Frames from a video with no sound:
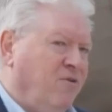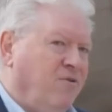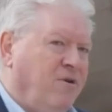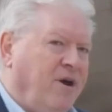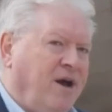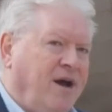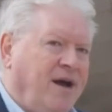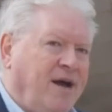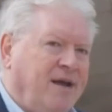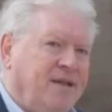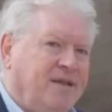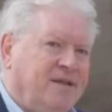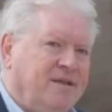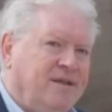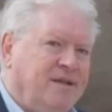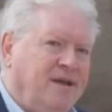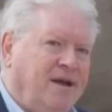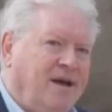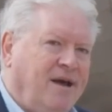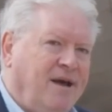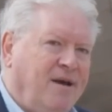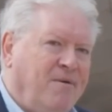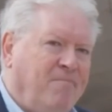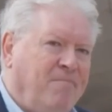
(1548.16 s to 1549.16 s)
And
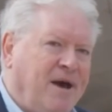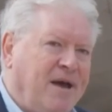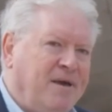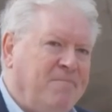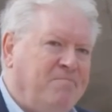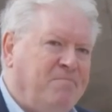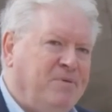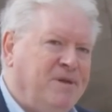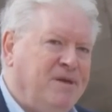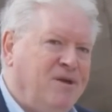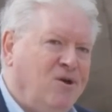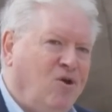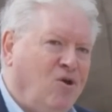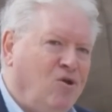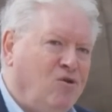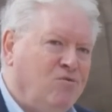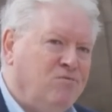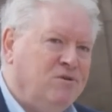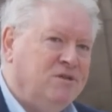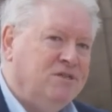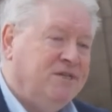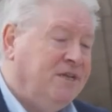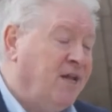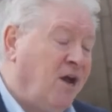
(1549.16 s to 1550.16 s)
my plea
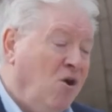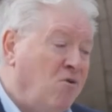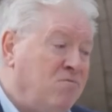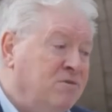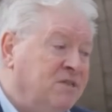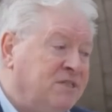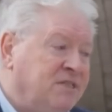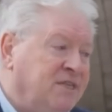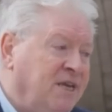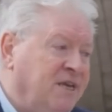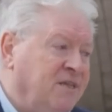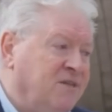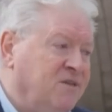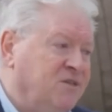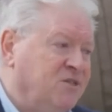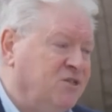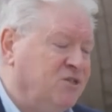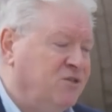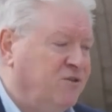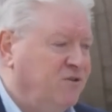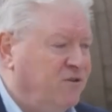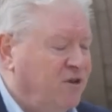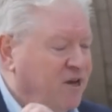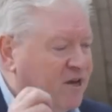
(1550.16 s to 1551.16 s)
always, and I always say this
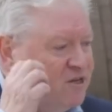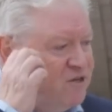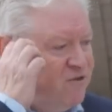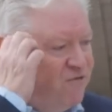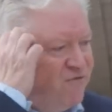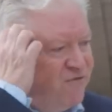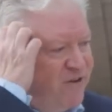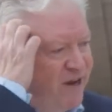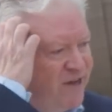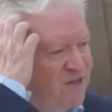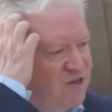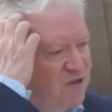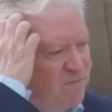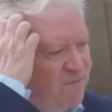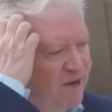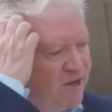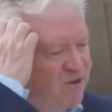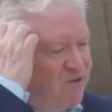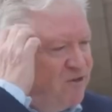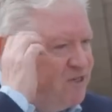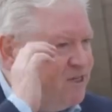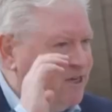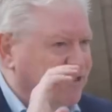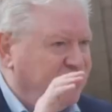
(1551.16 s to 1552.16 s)
to friends of mine
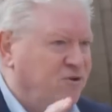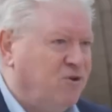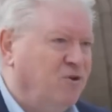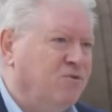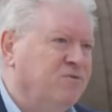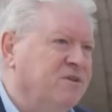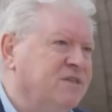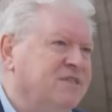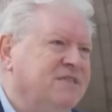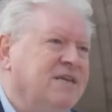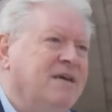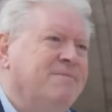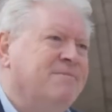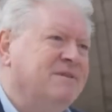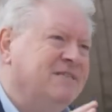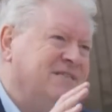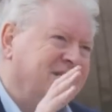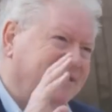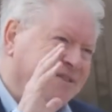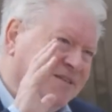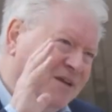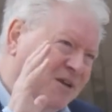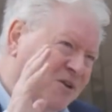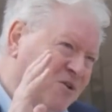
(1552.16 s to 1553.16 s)
who say they're all the same, I
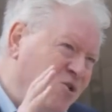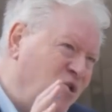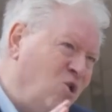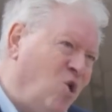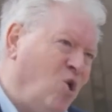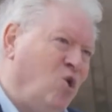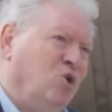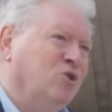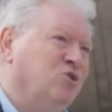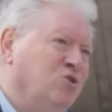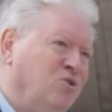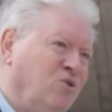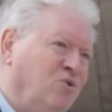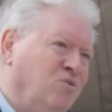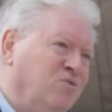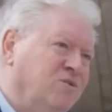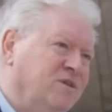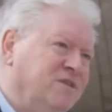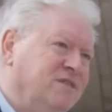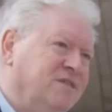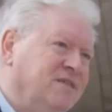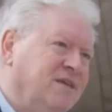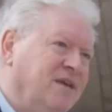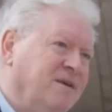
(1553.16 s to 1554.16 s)
said they're not all
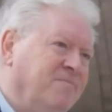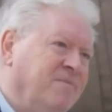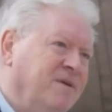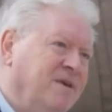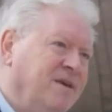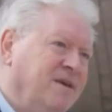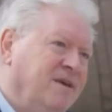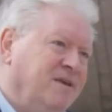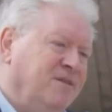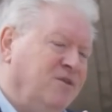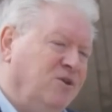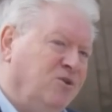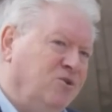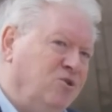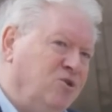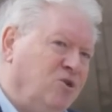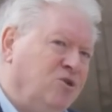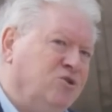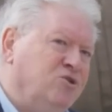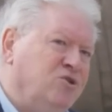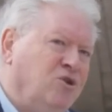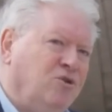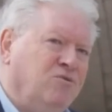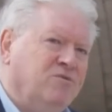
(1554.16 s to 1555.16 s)
the same. They're
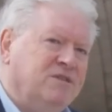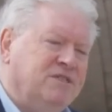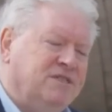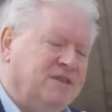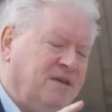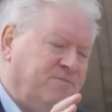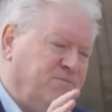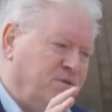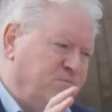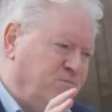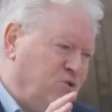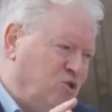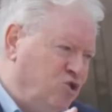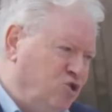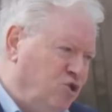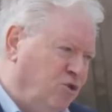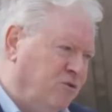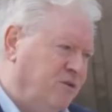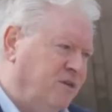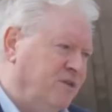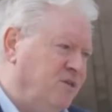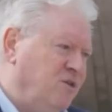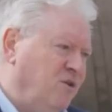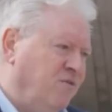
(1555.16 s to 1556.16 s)
not all the same. The
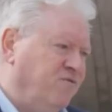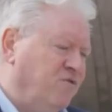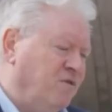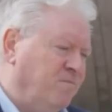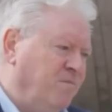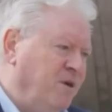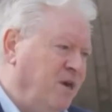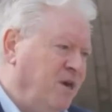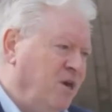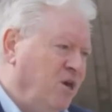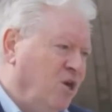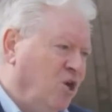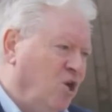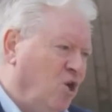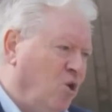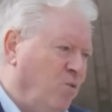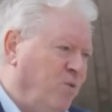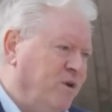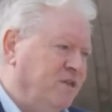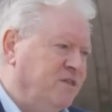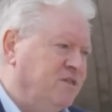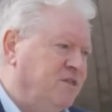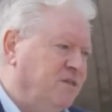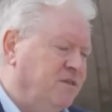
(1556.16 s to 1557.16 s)
majority of them go
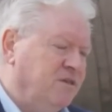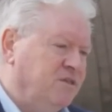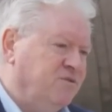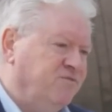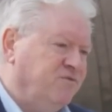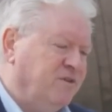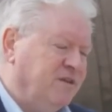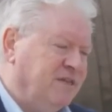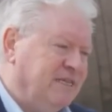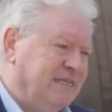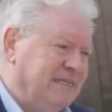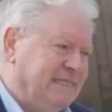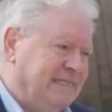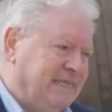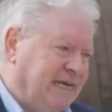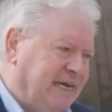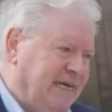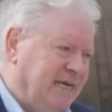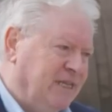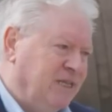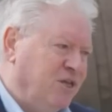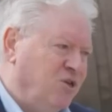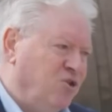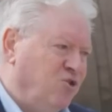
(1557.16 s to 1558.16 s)
into this for
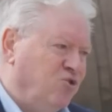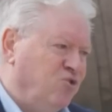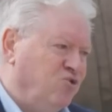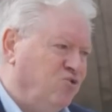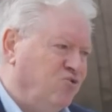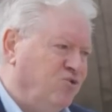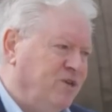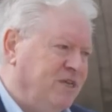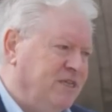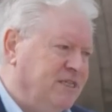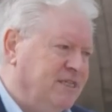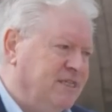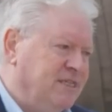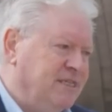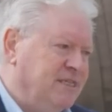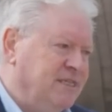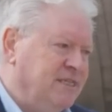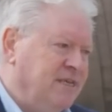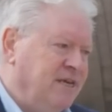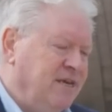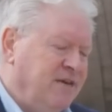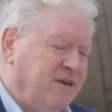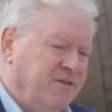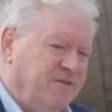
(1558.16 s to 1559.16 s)
entirely good
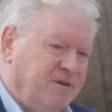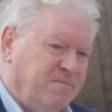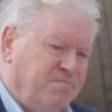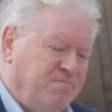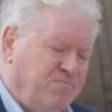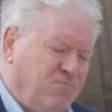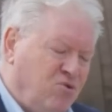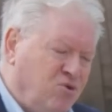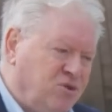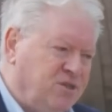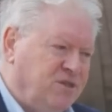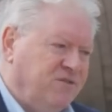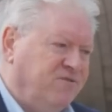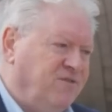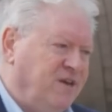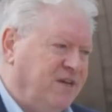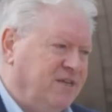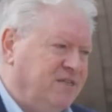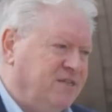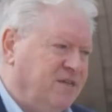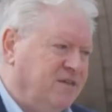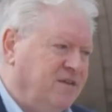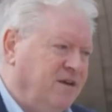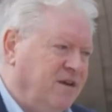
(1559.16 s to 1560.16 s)
reasons. They're
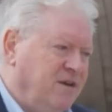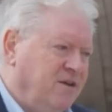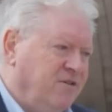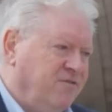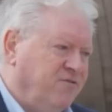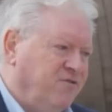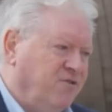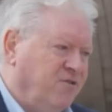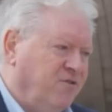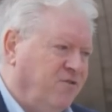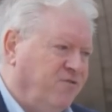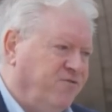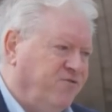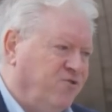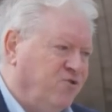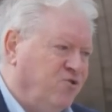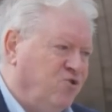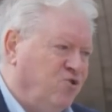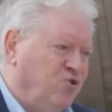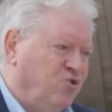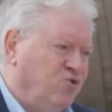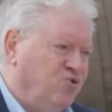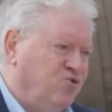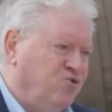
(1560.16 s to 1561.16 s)
motivated for
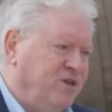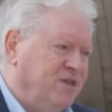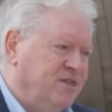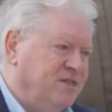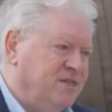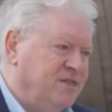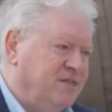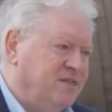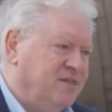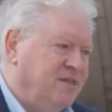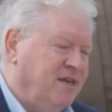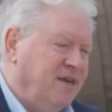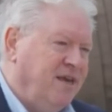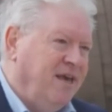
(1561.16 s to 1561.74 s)
good reasons.